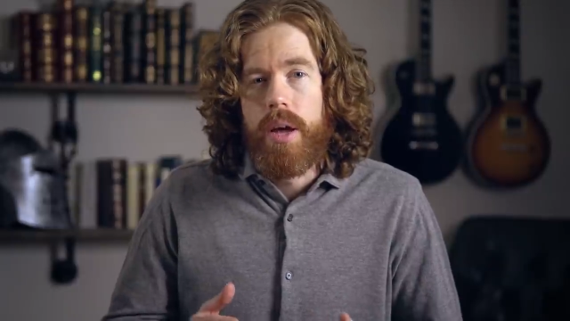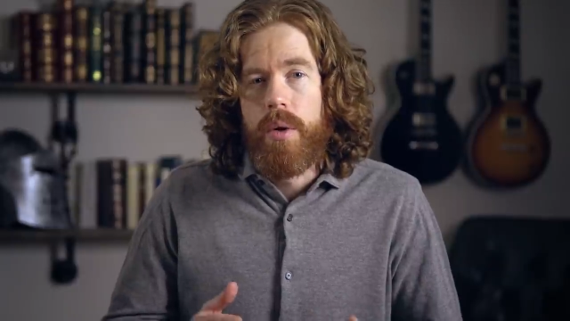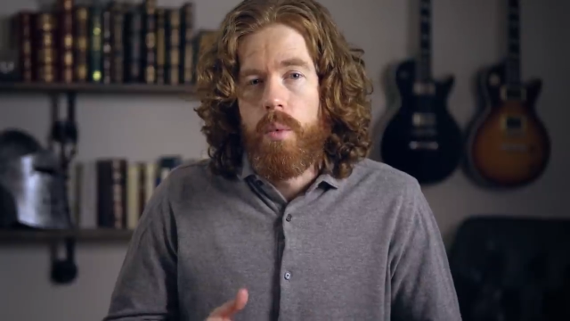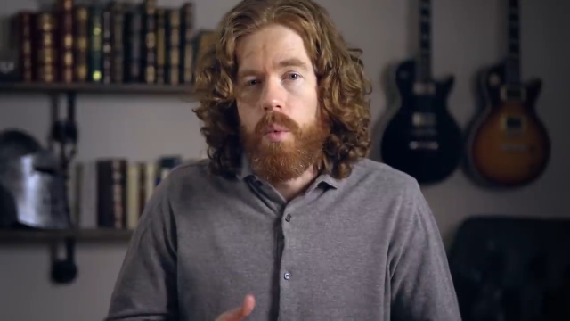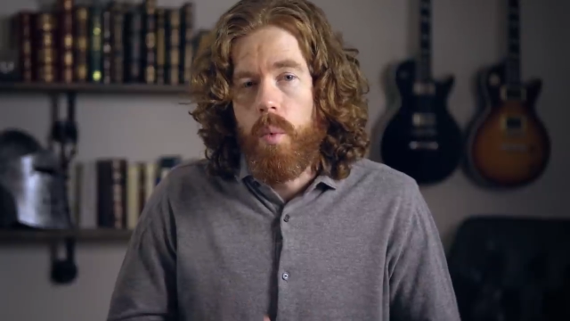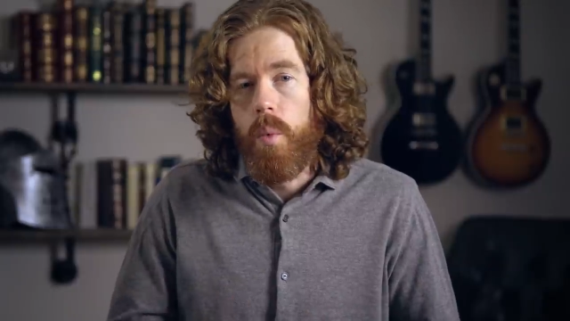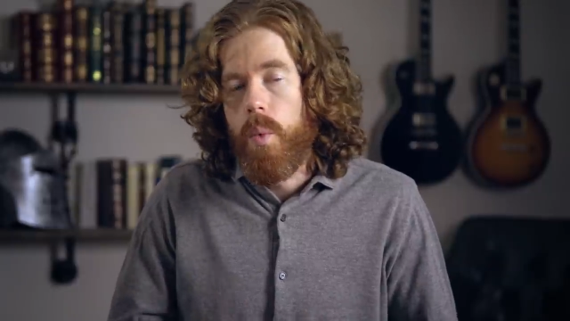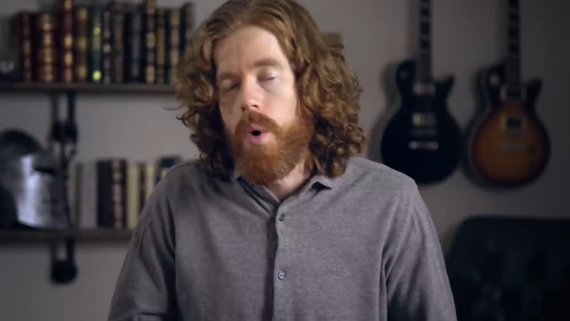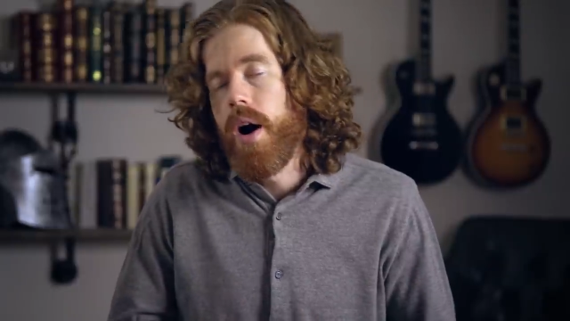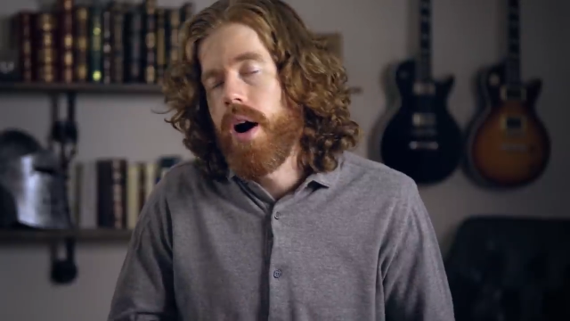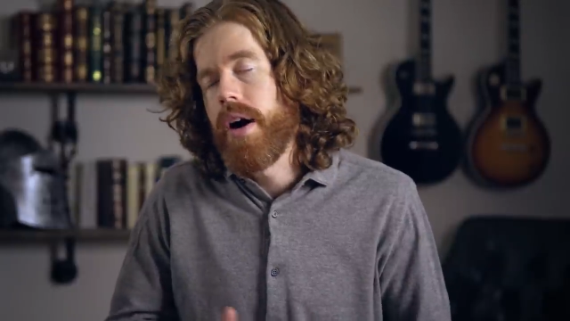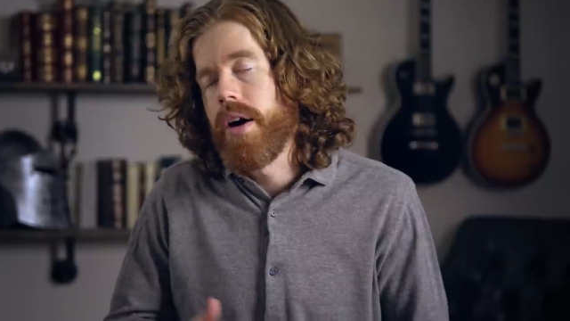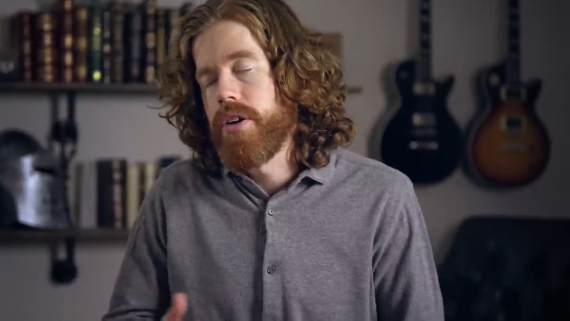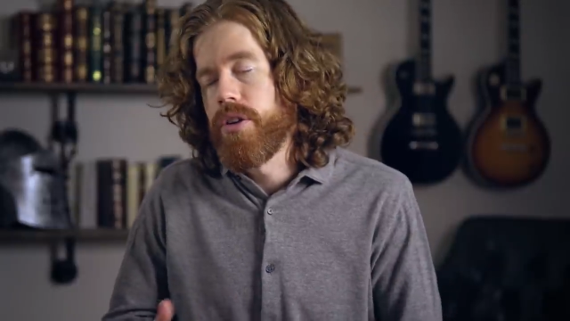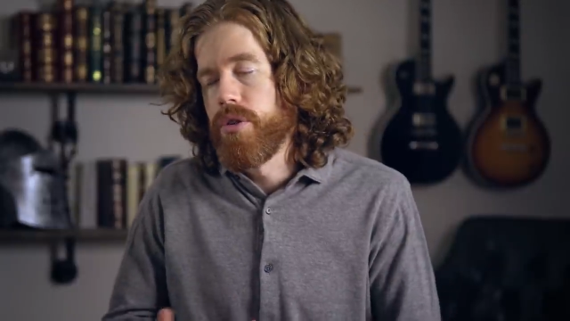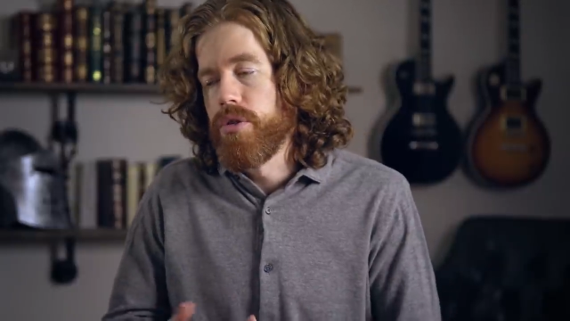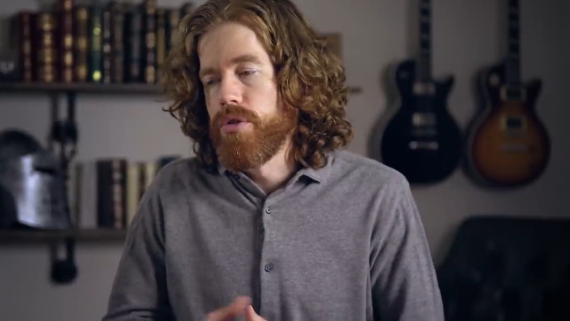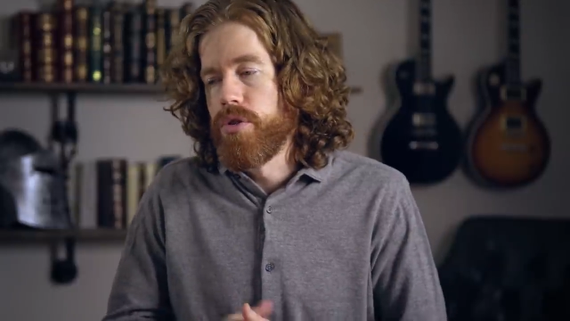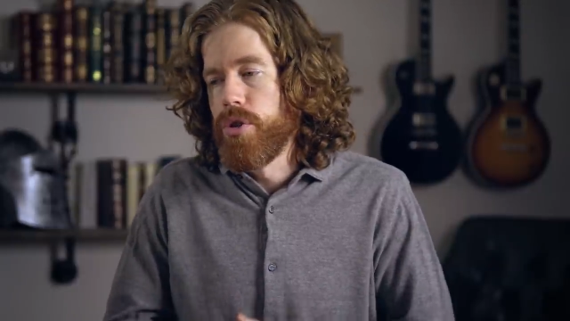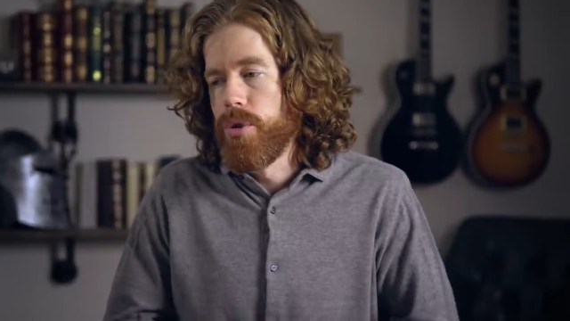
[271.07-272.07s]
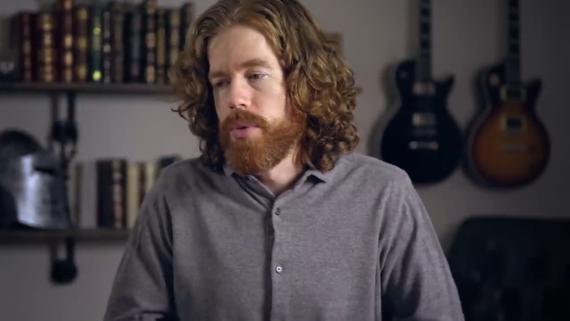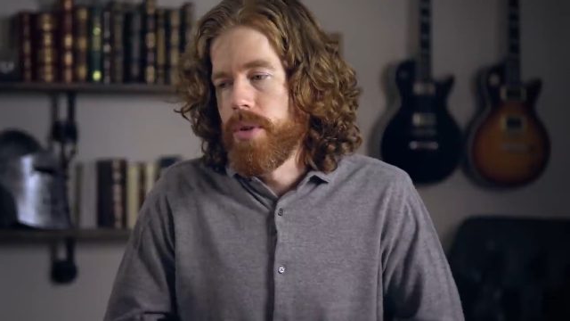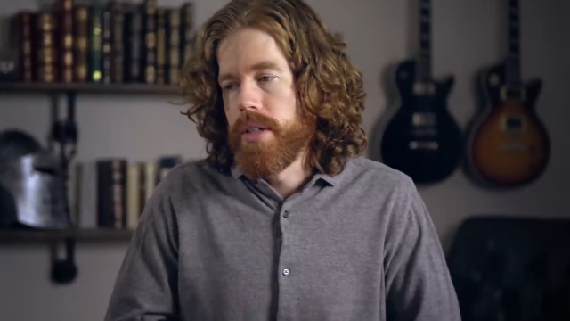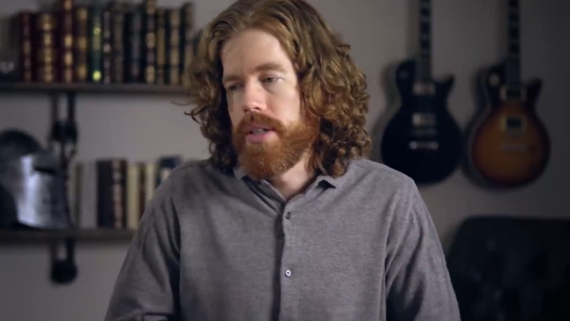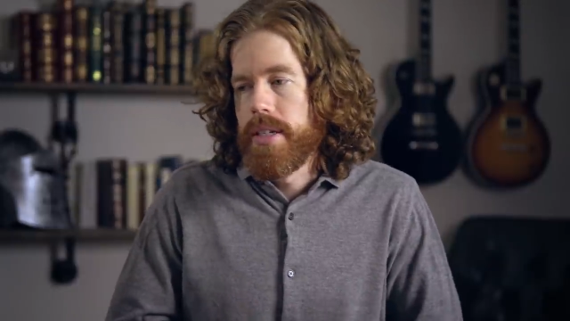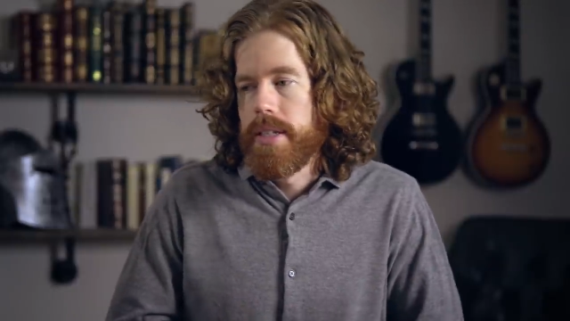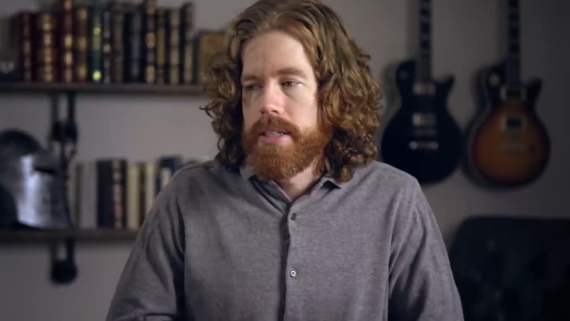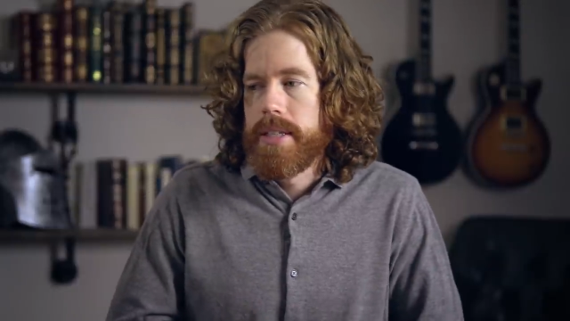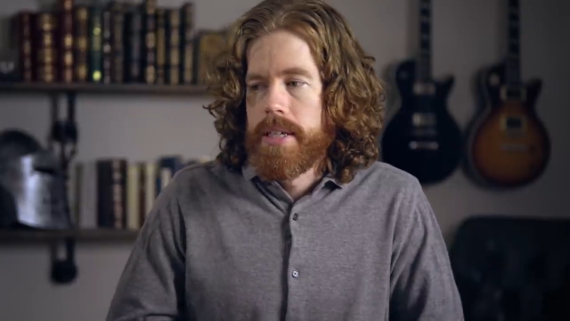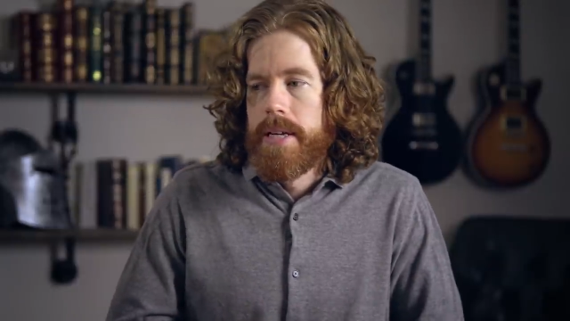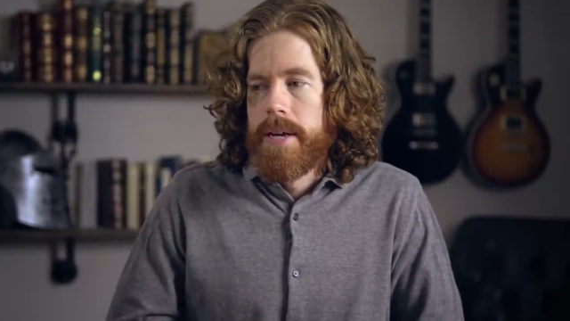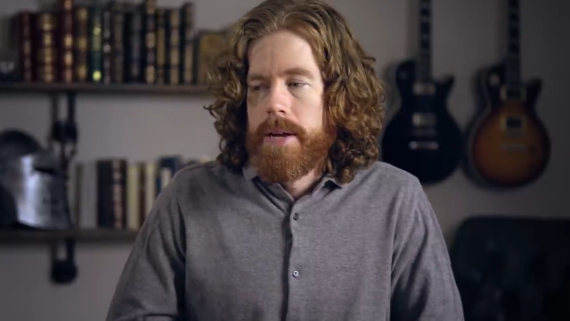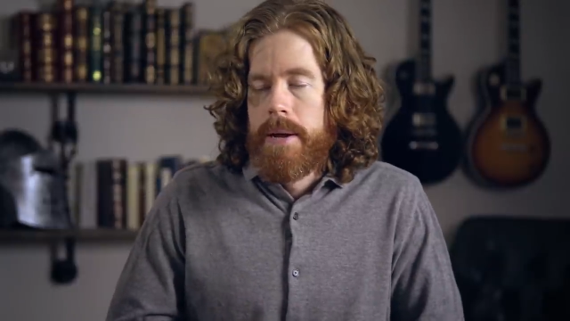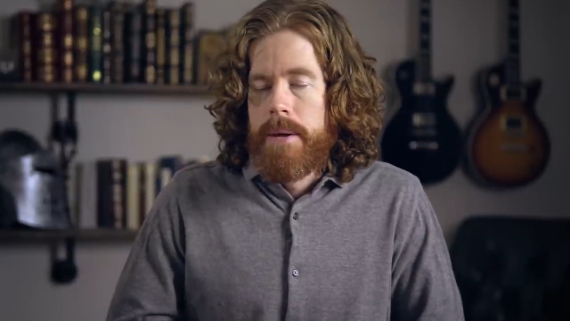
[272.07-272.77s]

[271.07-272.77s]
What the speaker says: and why you're doing it.